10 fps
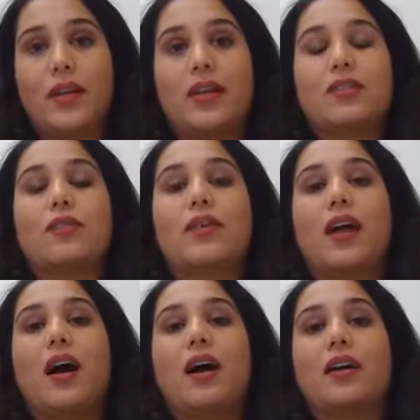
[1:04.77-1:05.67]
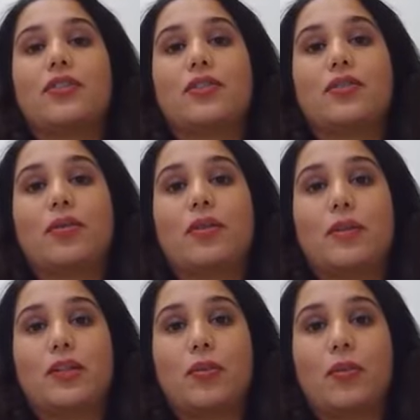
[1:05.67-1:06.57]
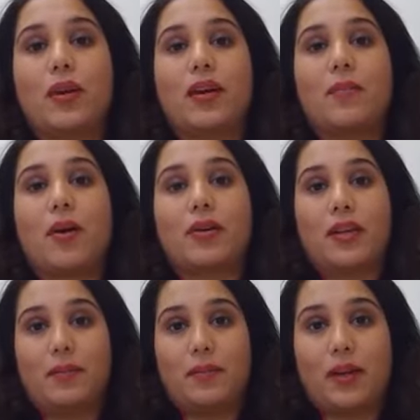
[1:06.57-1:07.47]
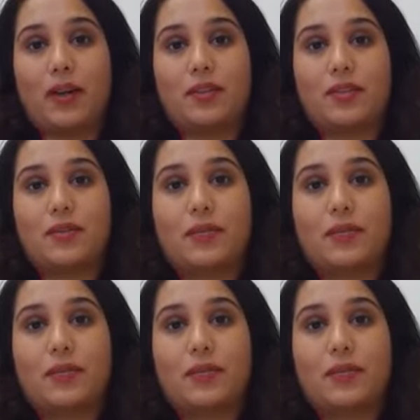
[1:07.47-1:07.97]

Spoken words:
So we are just going to be talking about implant.